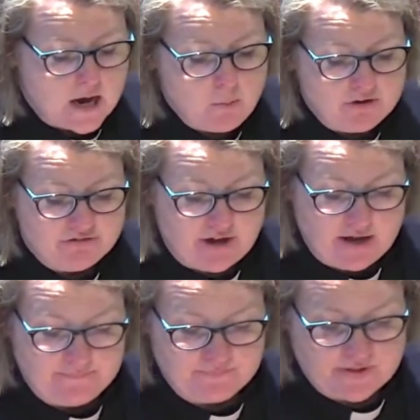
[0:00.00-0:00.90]
I
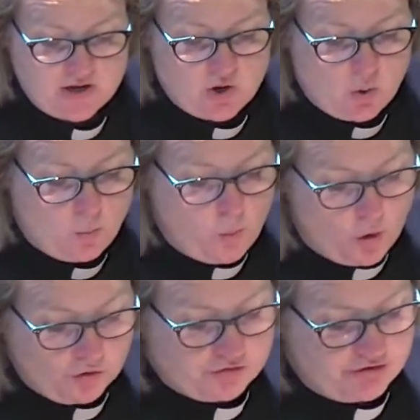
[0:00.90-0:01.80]
wonder
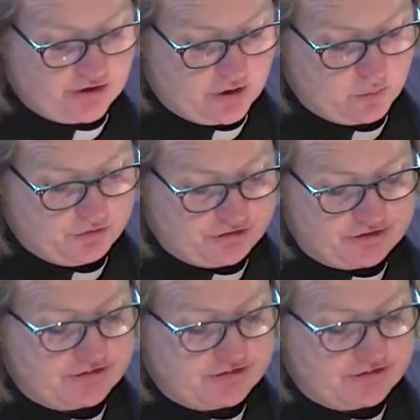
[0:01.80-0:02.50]
what was